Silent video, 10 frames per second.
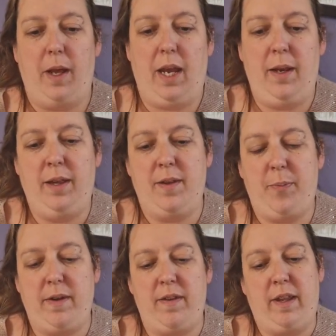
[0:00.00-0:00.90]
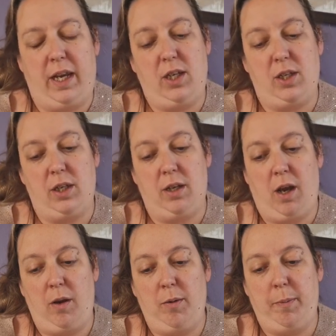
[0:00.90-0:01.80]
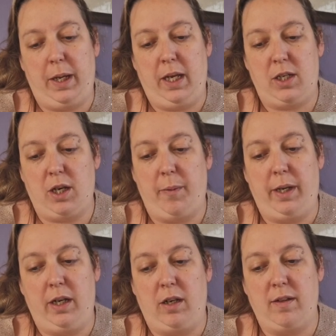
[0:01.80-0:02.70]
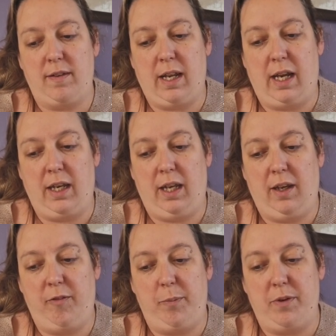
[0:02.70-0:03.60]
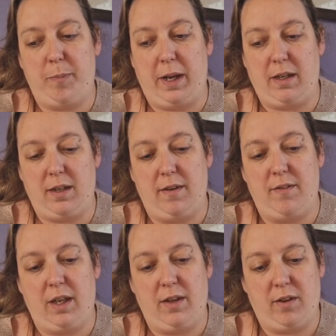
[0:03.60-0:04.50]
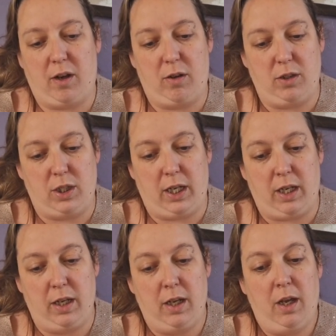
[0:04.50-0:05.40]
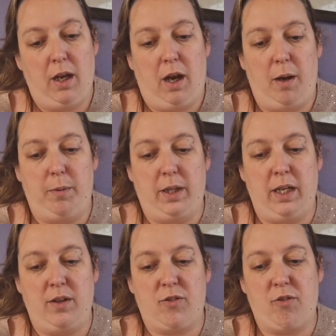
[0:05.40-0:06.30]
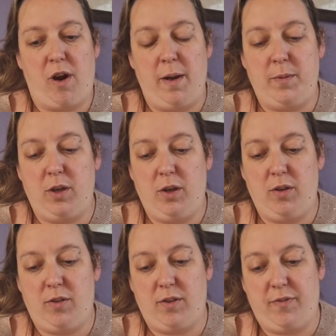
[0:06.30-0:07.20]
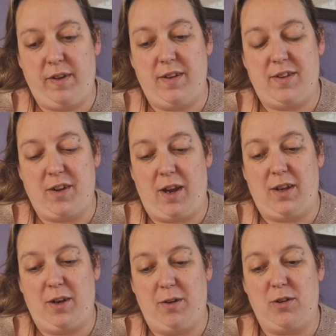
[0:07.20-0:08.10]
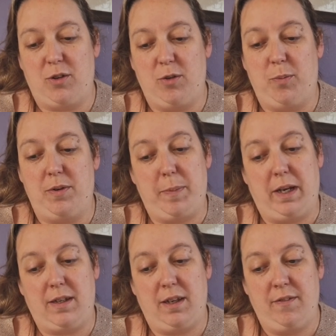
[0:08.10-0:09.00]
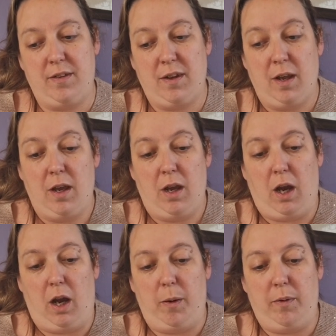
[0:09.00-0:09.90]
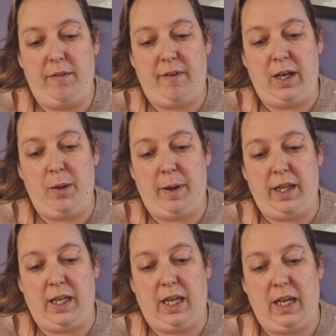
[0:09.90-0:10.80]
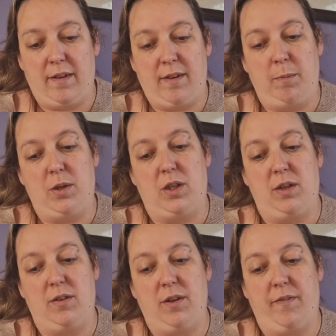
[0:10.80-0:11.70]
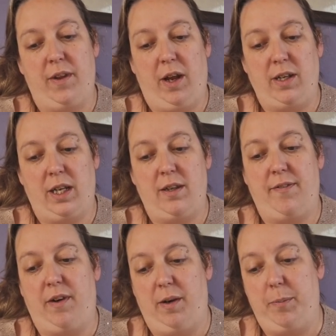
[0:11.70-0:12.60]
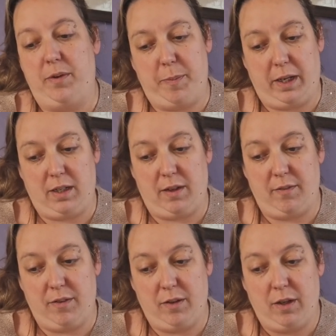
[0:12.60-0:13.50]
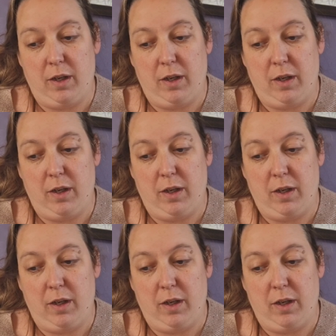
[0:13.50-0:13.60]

In this presentation, I will be showing an understanding of perspectives in psychology. I will then describe two psychological perspectives. I will evaluate the key assumptions of the identified perspectives.